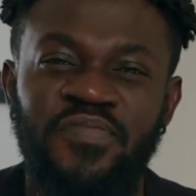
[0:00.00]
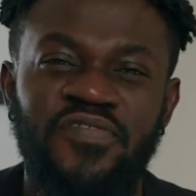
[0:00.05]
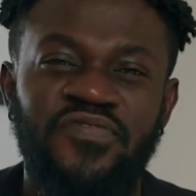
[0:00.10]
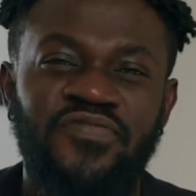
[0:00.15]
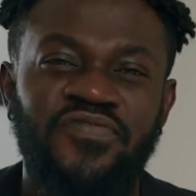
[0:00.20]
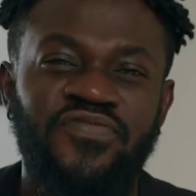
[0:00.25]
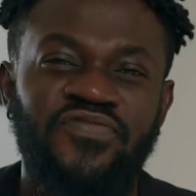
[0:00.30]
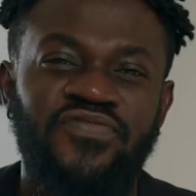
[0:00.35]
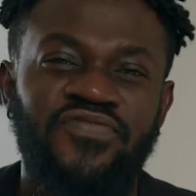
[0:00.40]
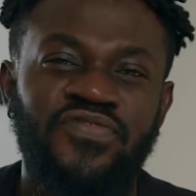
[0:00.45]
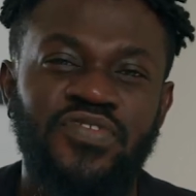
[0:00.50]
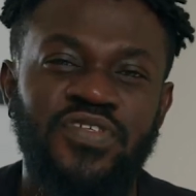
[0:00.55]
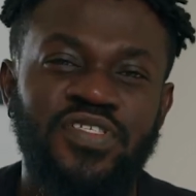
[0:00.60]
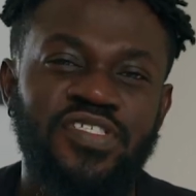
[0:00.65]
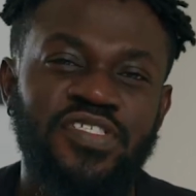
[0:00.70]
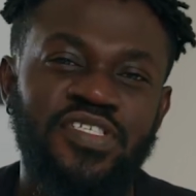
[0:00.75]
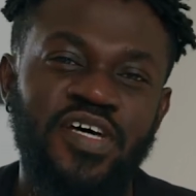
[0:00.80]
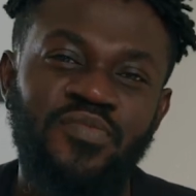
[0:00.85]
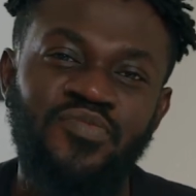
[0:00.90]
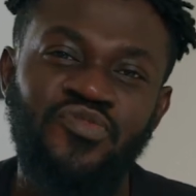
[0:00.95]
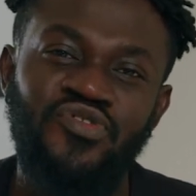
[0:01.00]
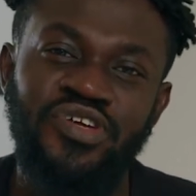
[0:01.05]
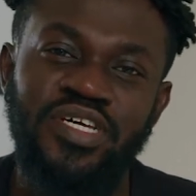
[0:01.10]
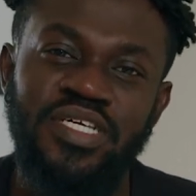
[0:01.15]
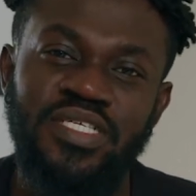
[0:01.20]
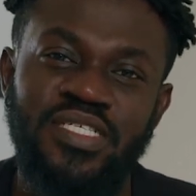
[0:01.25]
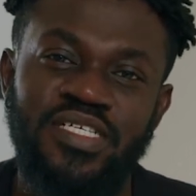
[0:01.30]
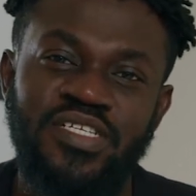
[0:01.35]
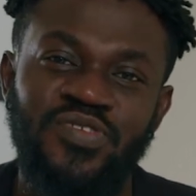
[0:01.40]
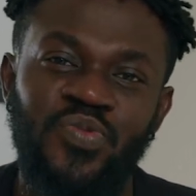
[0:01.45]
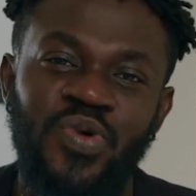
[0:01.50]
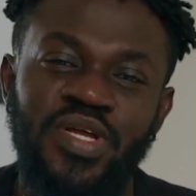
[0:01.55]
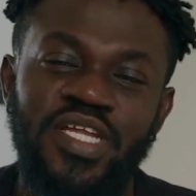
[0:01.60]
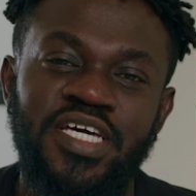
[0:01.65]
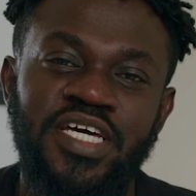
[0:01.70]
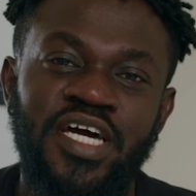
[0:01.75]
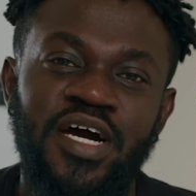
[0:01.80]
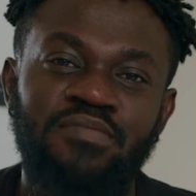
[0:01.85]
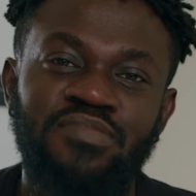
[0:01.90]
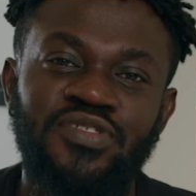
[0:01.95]
but for some reason, when
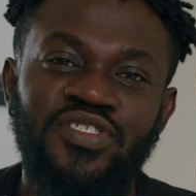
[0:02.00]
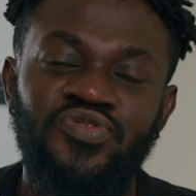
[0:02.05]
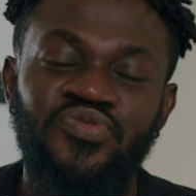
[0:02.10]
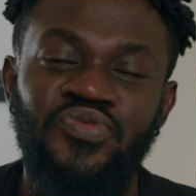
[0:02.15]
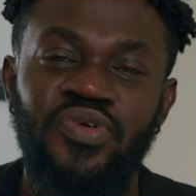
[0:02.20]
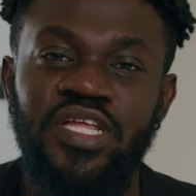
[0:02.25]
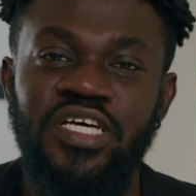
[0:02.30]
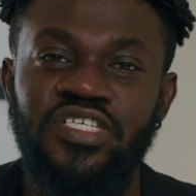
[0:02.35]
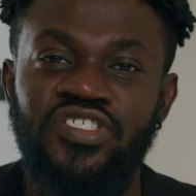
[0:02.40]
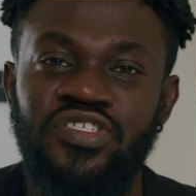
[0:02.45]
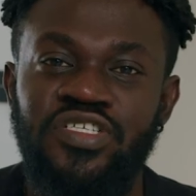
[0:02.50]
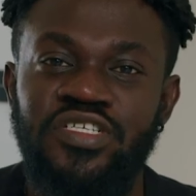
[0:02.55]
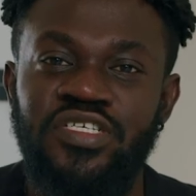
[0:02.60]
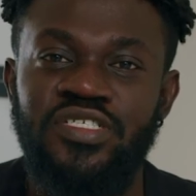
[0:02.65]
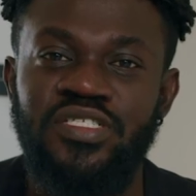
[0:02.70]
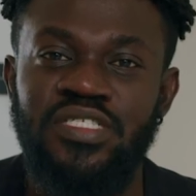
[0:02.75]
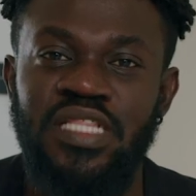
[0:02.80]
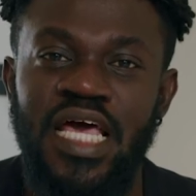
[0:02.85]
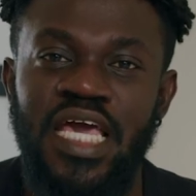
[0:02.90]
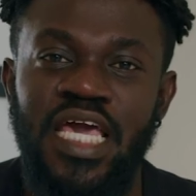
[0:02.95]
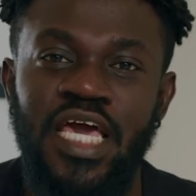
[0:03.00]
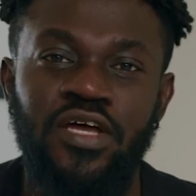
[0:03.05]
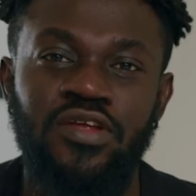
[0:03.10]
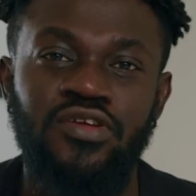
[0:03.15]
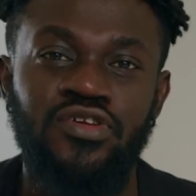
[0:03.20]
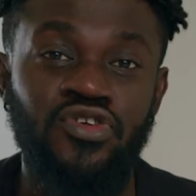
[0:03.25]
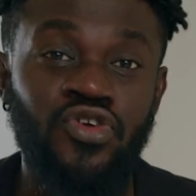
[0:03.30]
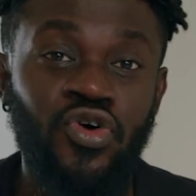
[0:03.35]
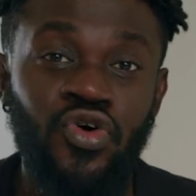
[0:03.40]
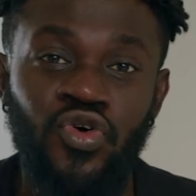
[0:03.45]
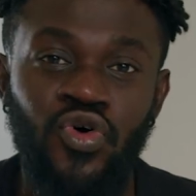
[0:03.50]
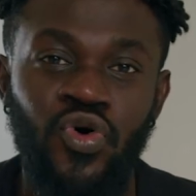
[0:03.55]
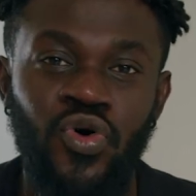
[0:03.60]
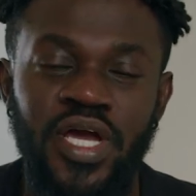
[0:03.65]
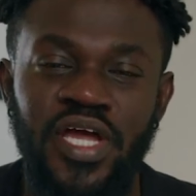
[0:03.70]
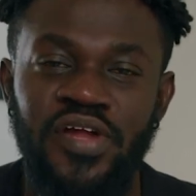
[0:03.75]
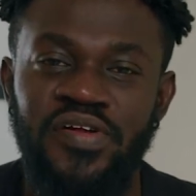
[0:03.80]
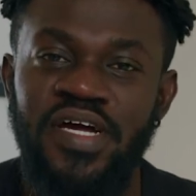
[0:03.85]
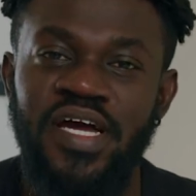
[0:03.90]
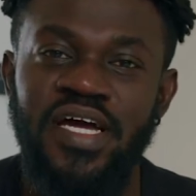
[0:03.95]
it comes to religion, it's like a no-go
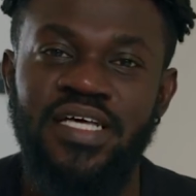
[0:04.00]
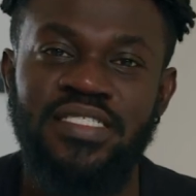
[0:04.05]
area.